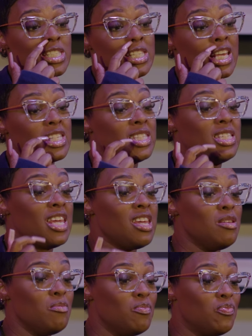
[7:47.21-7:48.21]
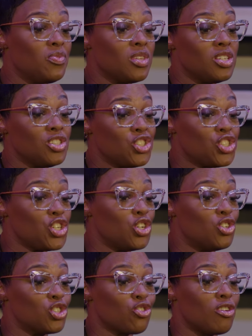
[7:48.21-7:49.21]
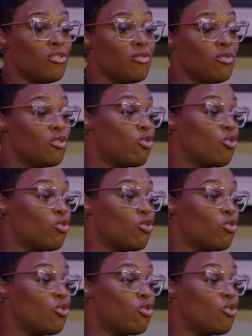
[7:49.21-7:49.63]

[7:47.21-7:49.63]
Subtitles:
6D children